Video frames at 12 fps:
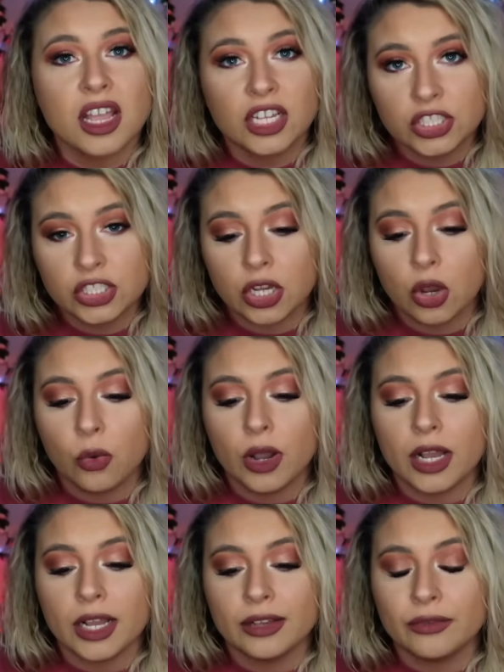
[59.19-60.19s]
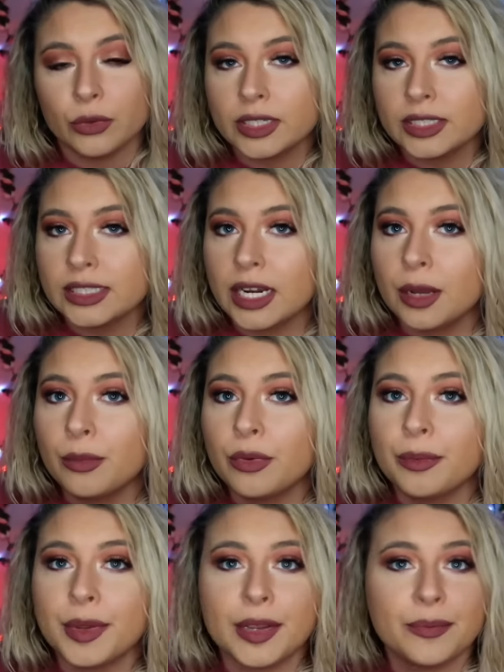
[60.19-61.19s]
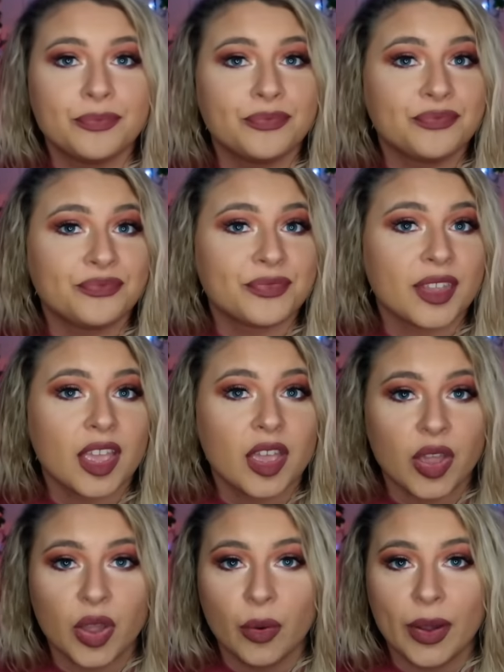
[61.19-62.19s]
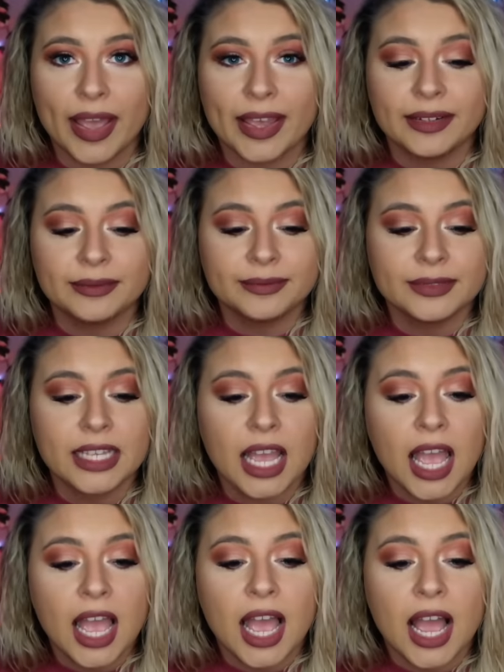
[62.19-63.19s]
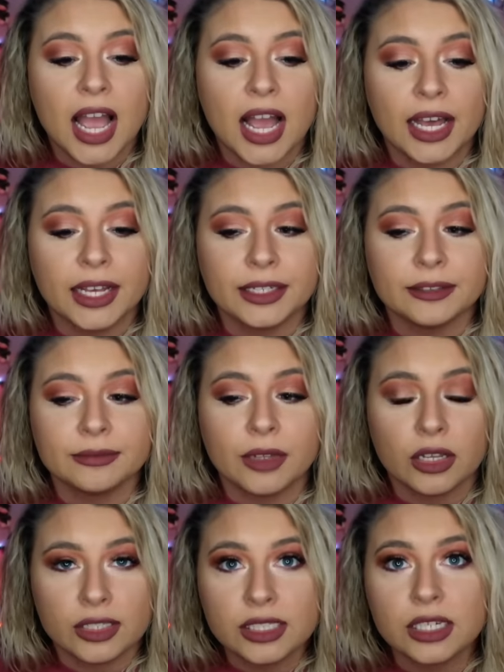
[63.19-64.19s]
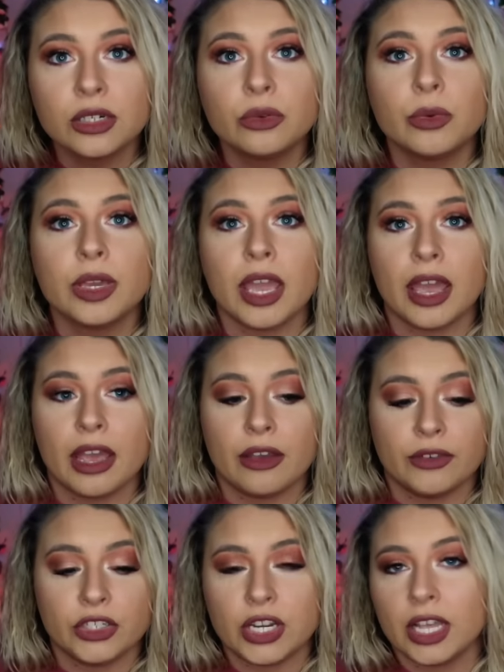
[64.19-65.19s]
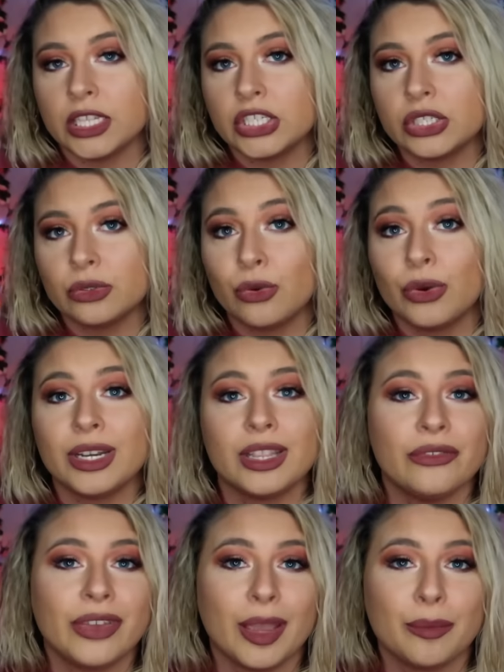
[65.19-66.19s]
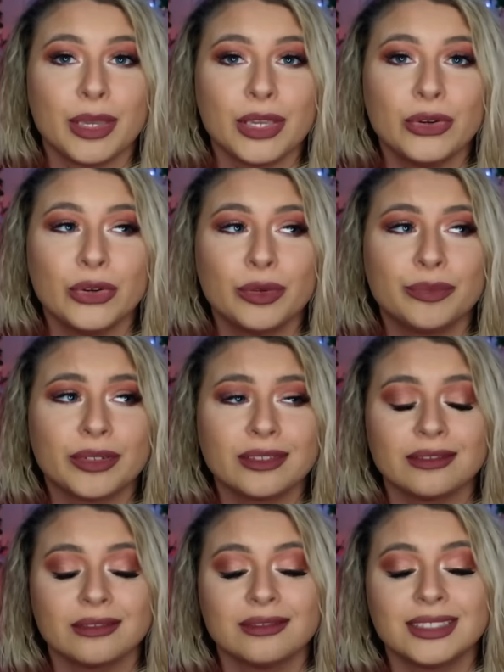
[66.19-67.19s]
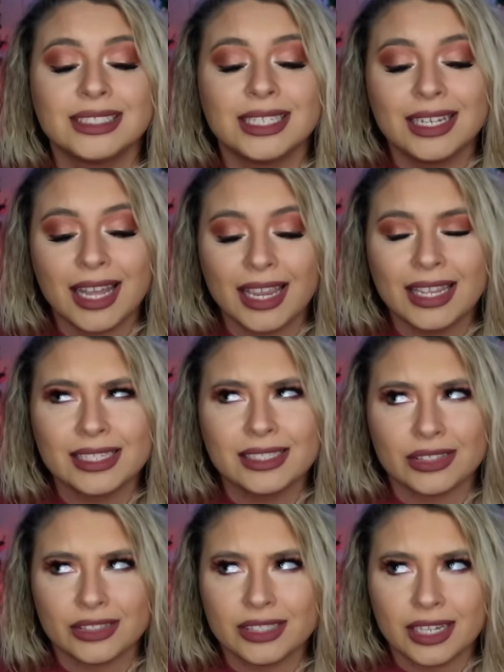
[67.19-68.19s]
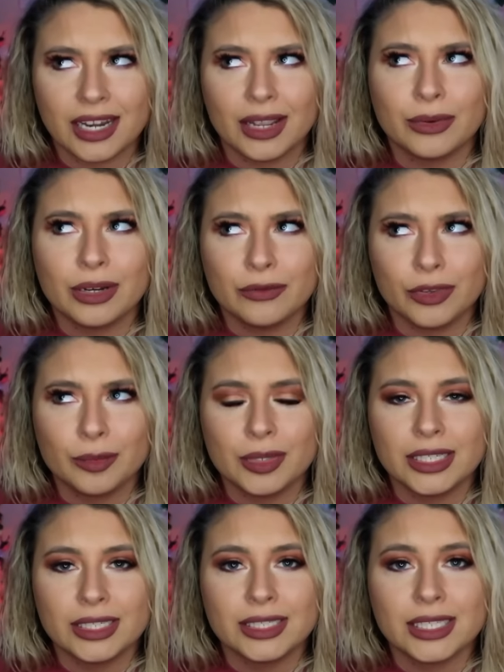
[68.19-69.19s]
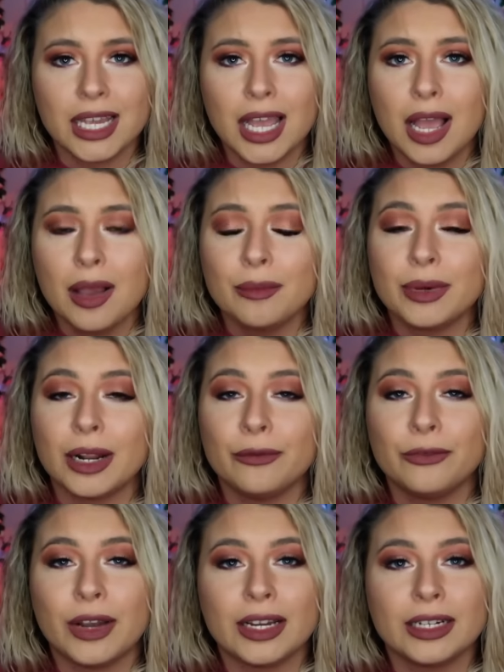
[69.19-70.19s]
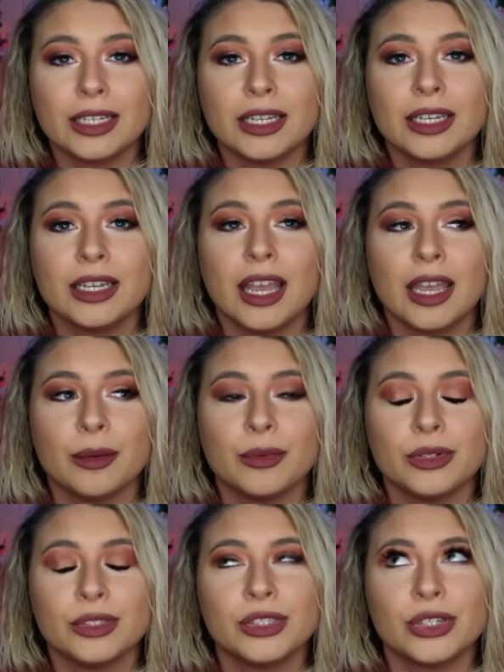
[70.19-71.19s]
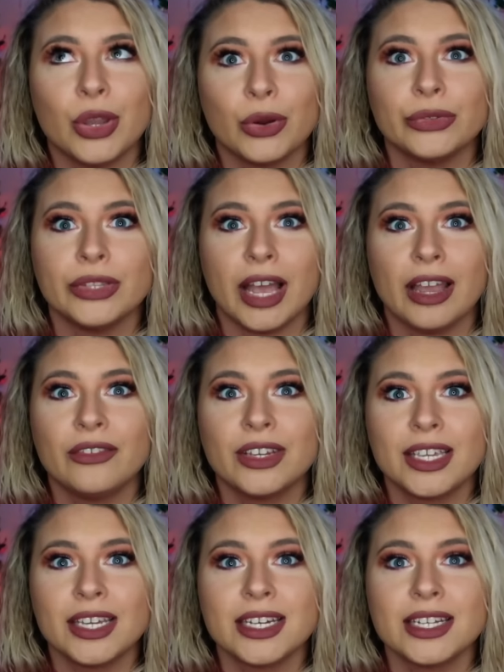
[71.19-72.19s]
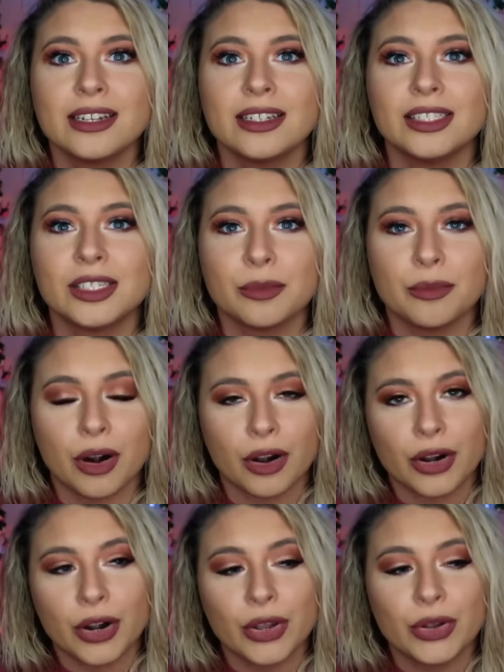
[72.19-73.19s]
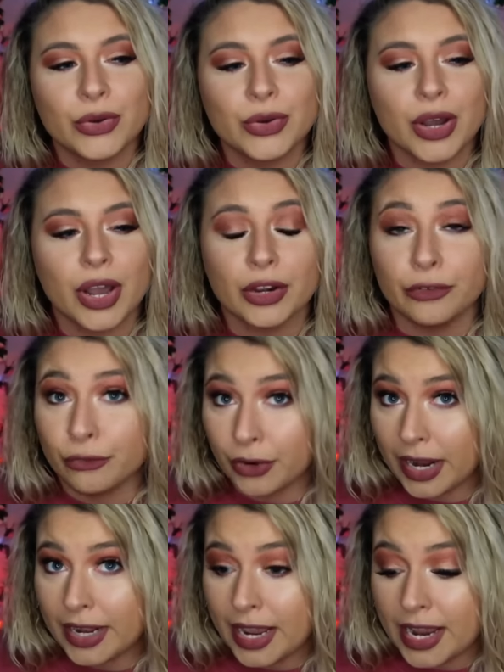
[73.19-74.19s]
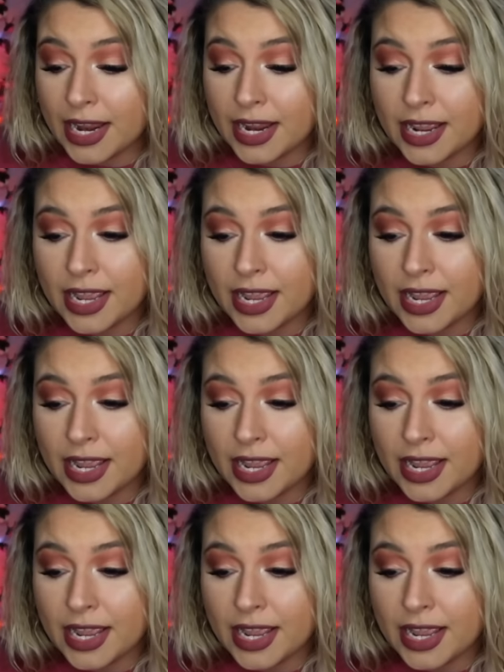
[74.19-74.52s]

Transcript: So uh, if to sign up with me, go ahead. Um, also, we have a challenge still going in the VIP group. Tonight is Thursday night when I'm filming this but I'm finally able to go live again tomorrow on Friday